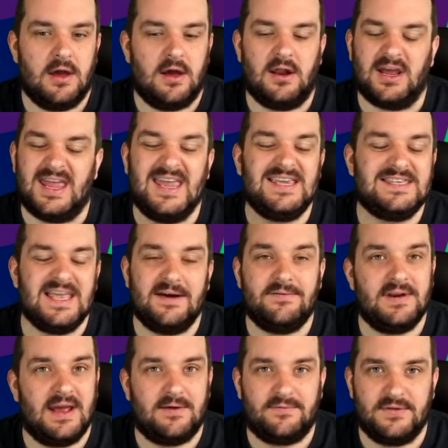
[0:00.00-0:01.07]
Like, he's
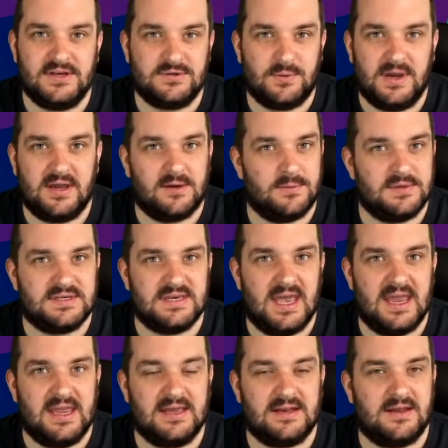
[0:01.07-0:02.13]
definitely out for this week, I would
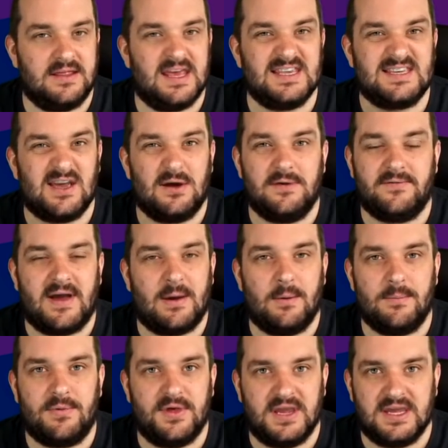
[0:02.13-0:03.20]
say. Like, that's kind of how
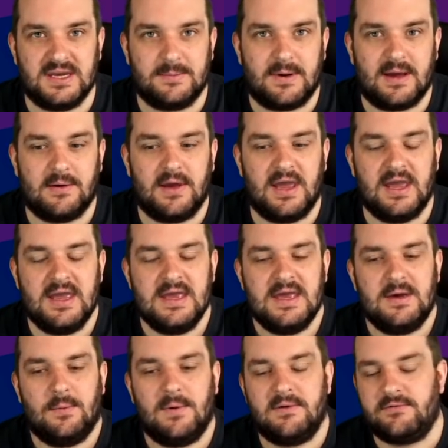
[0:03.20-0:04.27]
I'm thinking about it.
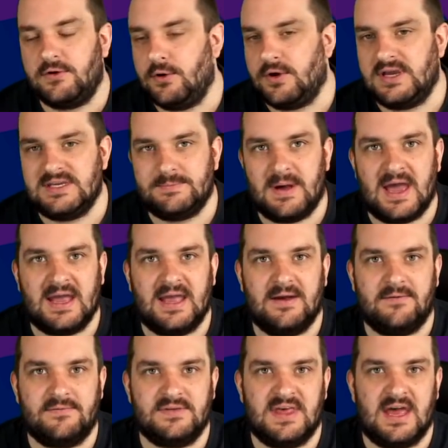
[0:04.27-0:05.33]
Whether or not he's back
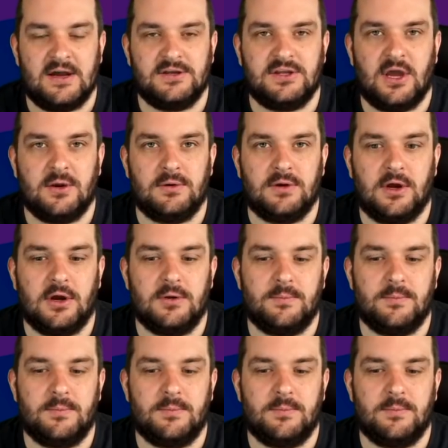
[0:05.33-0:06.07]
after that, I don't know.